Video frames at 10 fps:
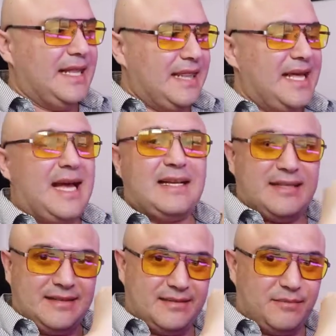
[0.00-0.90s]

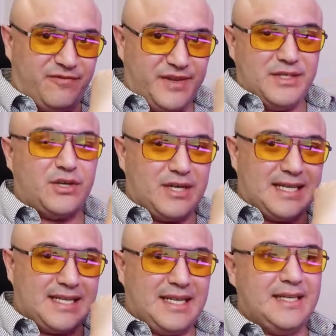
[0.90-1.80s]
that visitor
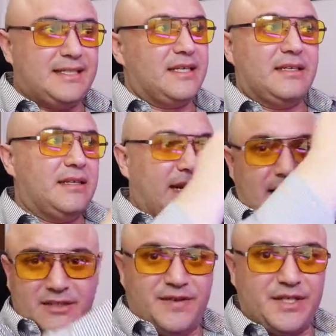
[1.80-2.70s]
that clicks it, the
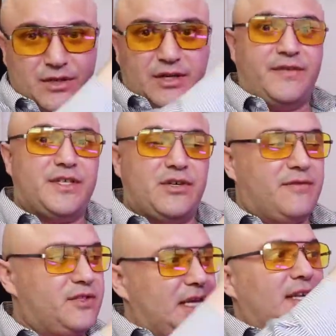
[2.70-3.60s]
next visitor and the visitor
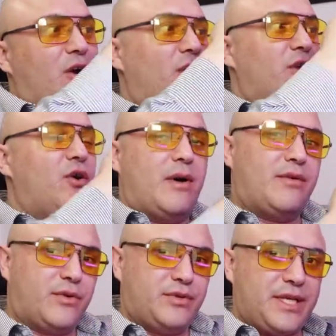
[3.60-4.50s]
after that, they all go
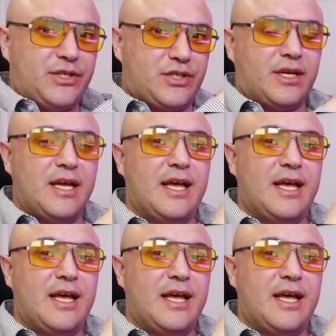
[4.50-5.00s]
on rotation.